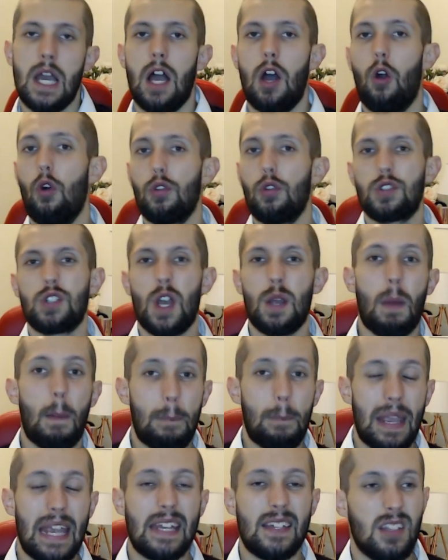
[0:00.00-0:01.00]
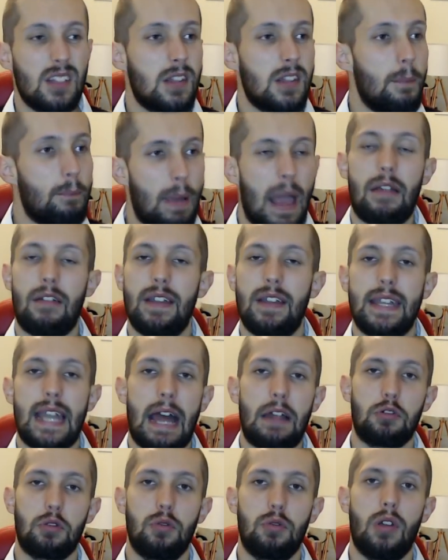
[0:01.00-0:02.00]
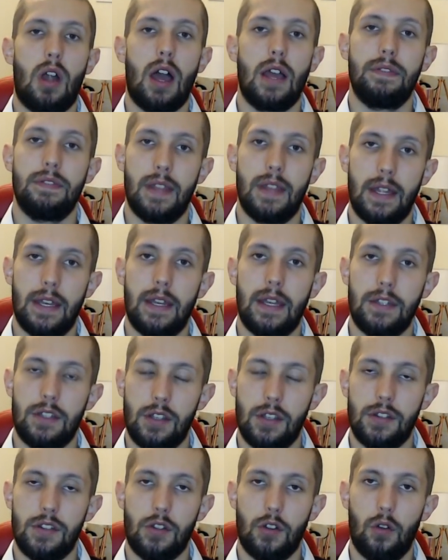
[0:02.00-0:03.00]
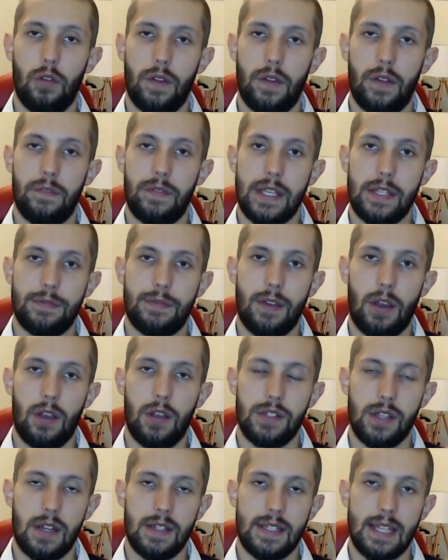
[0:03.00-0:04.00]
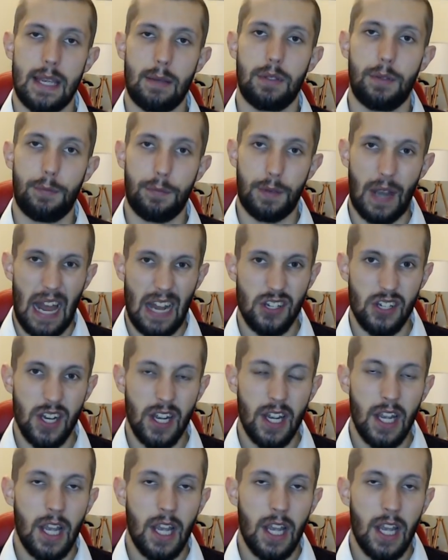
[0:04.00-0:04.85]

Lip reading: Also, my beard does look better in natural light than it does on all of these photos that I take with the flash.